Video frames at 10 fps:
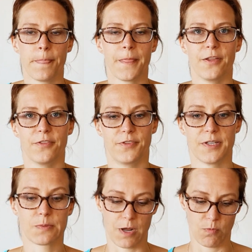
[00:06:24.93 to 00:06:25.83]

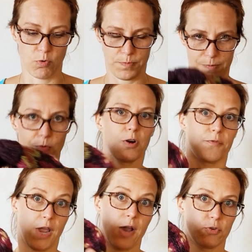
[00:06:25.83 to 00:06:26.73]
this one would be more of
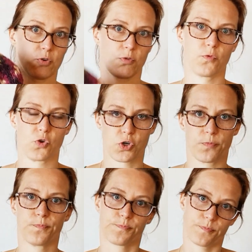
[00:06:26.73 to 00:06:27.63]
your outdoor version.
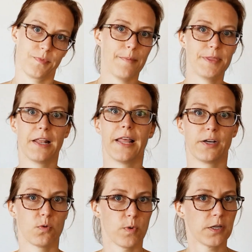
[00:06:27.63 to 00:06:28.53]
I mean, the lighter
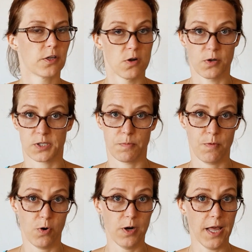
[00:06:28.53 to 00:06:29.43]
one can also be
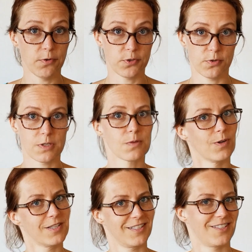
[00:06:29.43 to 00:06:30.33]
worn outdoors
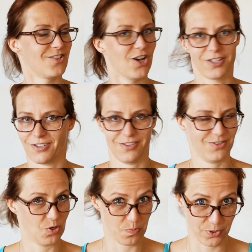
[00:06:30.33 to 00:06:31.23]
once it's not
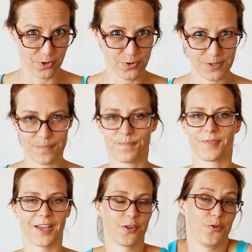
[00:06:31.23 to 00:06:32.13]
super cold,
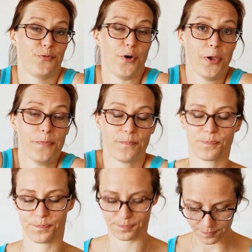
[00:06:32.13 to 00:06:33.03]
like in the fall.
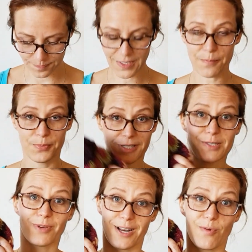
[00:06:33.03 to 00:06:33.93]
But this
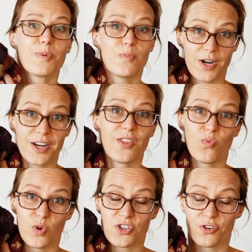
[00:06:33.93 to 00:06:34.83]
one I will be wearing in the
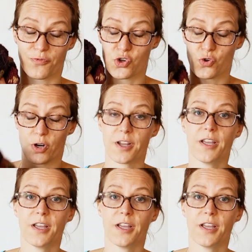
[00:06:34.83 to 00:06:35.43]
winter for sure.